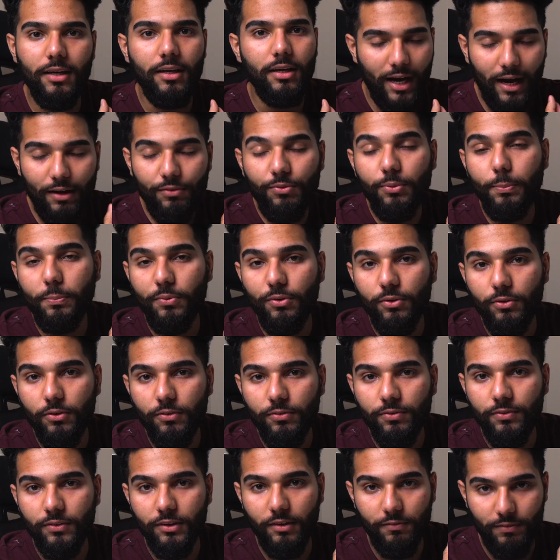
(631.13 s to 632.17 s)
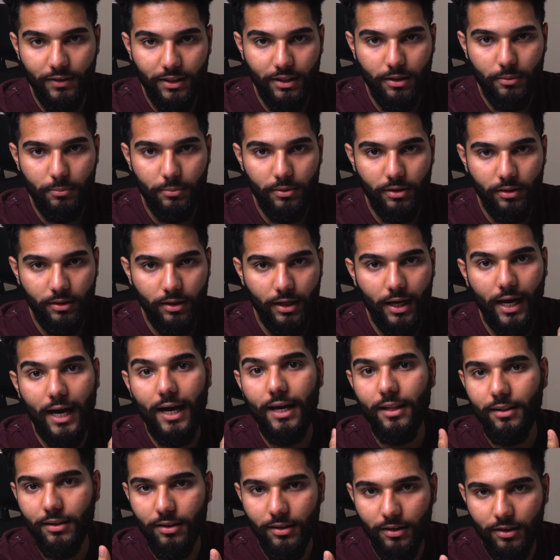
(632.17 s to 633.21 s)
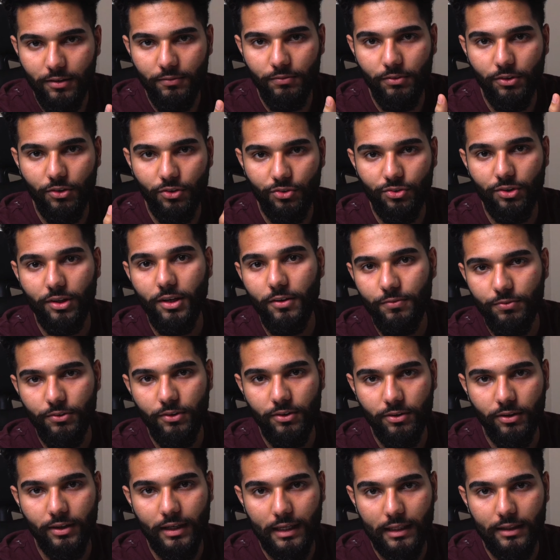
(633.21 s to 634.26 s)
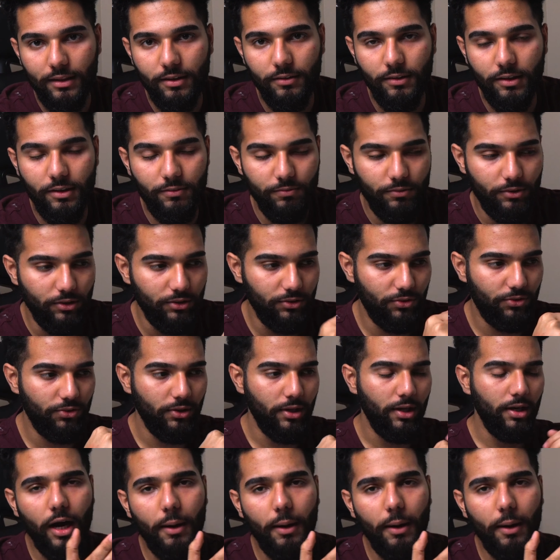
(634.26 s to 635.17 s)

you have to prove the VIN number and the invoice if you can get the invoice.